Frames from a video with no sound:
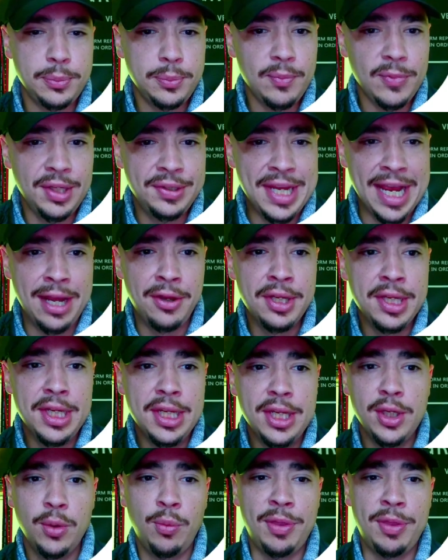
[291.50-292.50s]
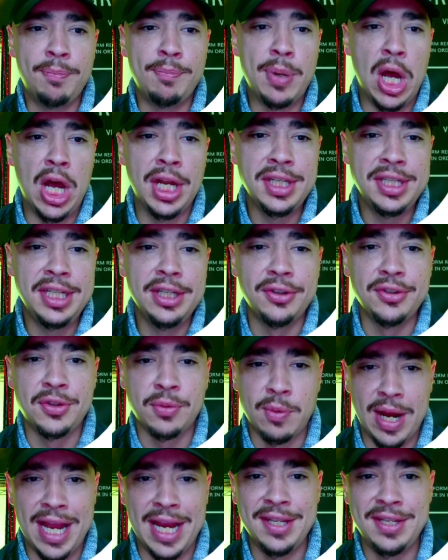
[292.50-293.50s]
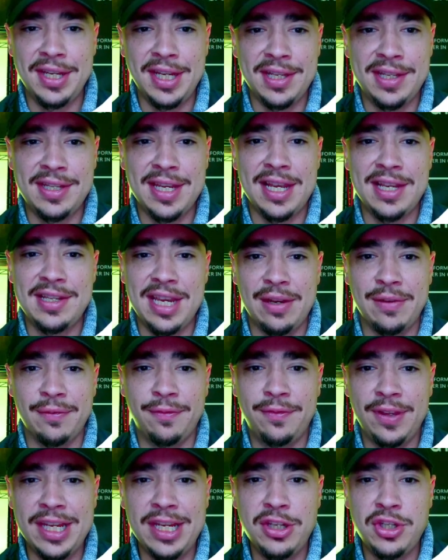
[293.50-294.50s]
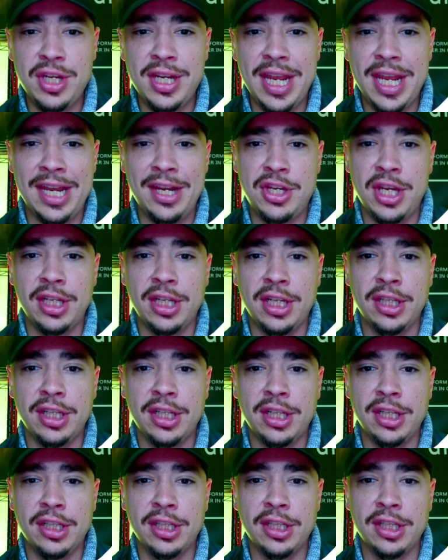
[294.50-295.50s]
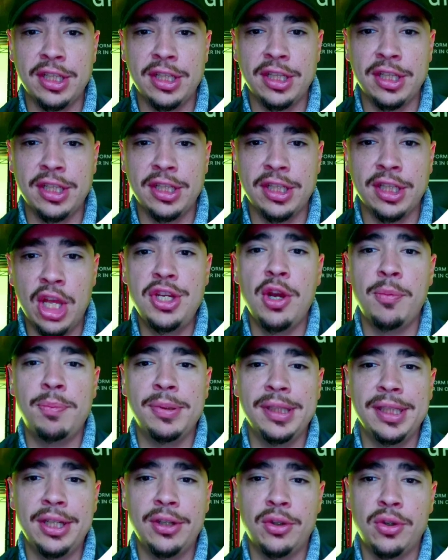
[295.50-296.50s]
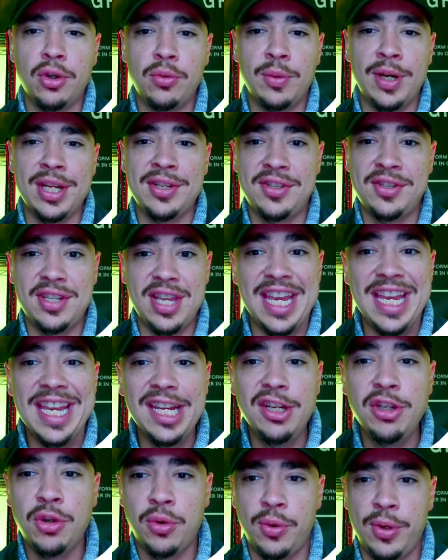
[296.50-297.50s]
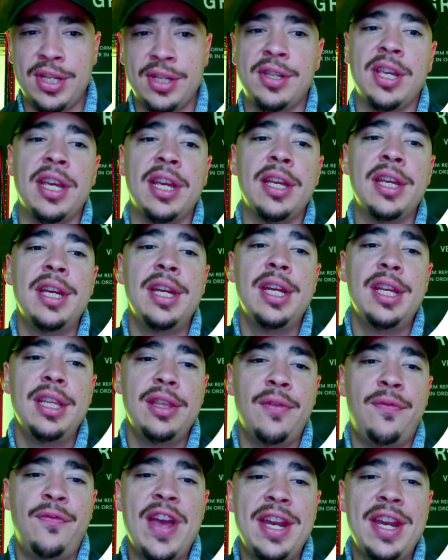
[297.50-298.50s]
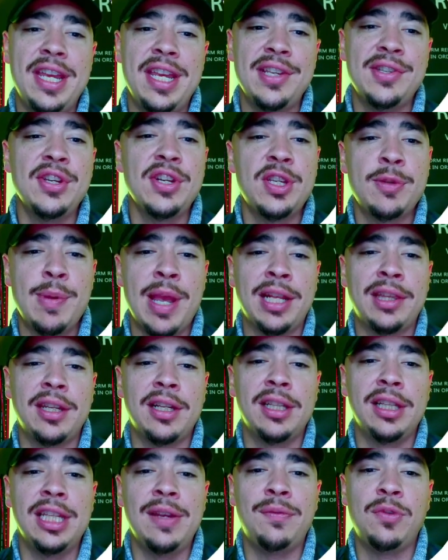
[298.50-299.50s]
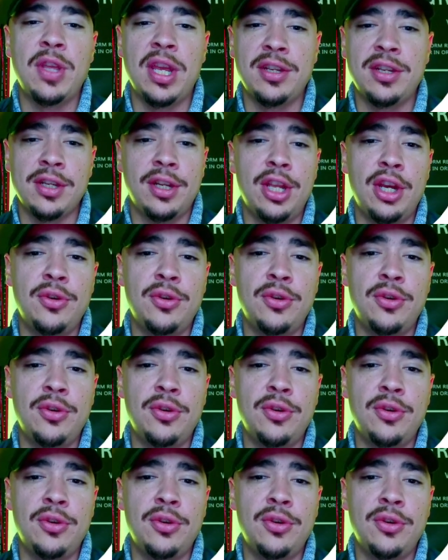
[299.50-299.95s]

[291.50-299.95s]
Now, with bond yields rising, it says, inflation edging lower, and geopolitical risks increasing, the Fed is expected to leave things alone